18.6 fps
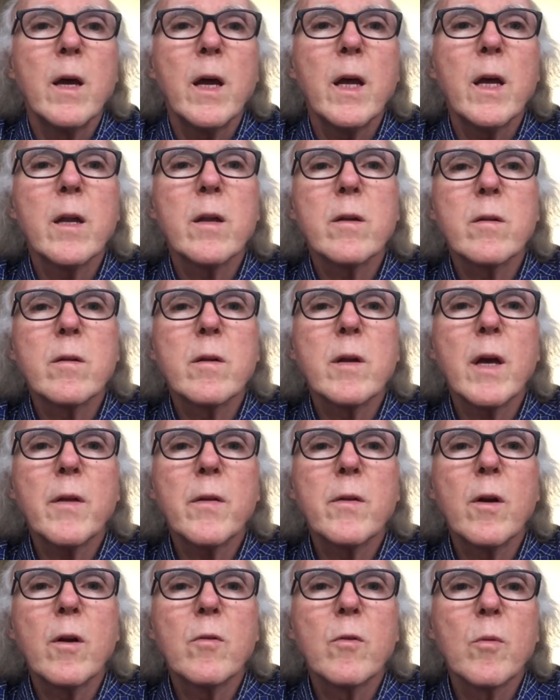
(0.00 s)
And
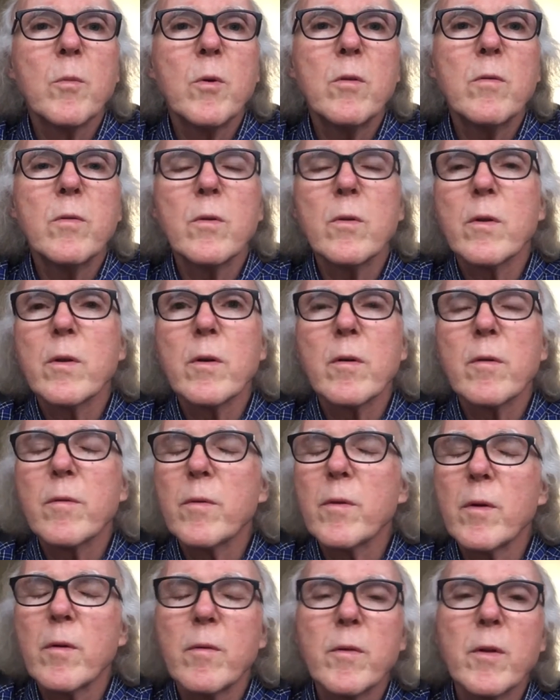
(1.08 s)
ethanol removal, there are
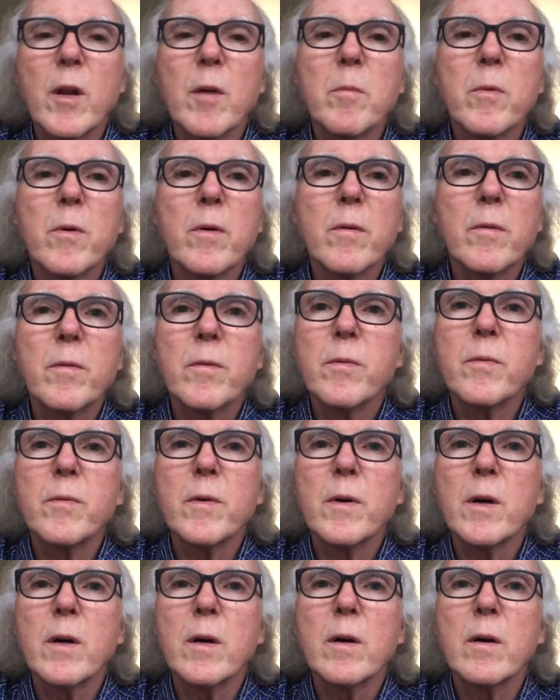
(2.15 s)
a number of
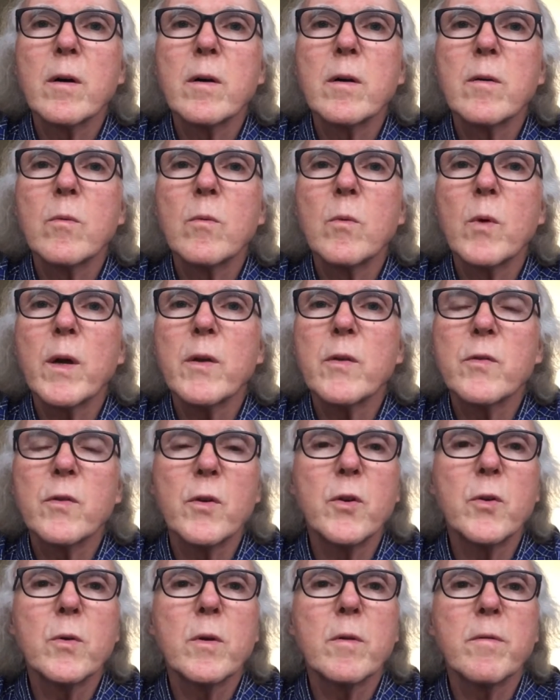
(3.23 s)
ways to
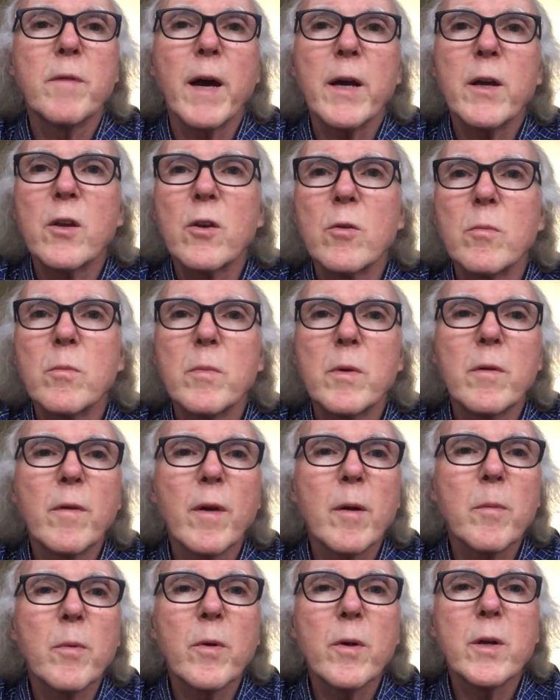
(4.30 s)
do it: vacuum
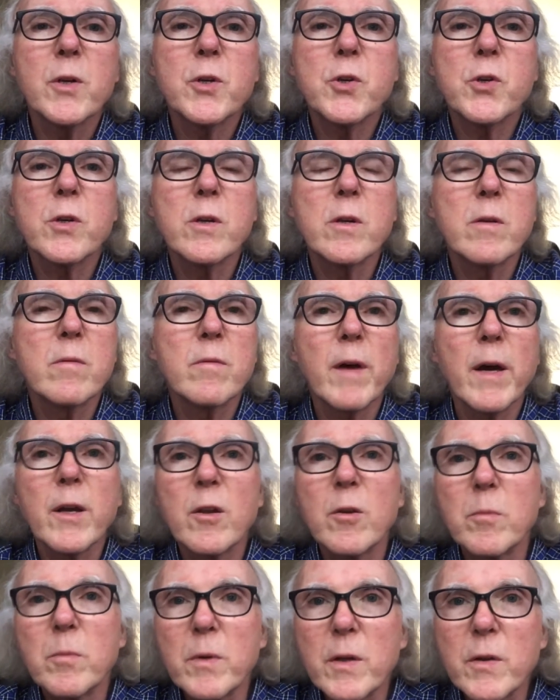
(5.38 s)
evaporation,
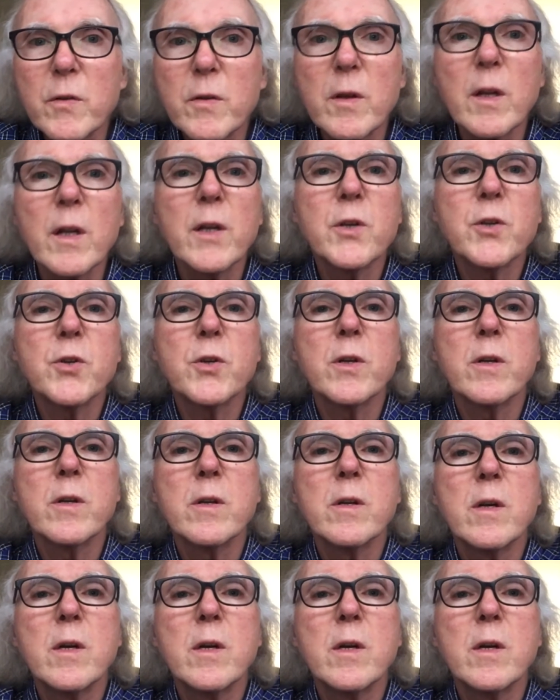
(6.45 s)
vacuum distillation,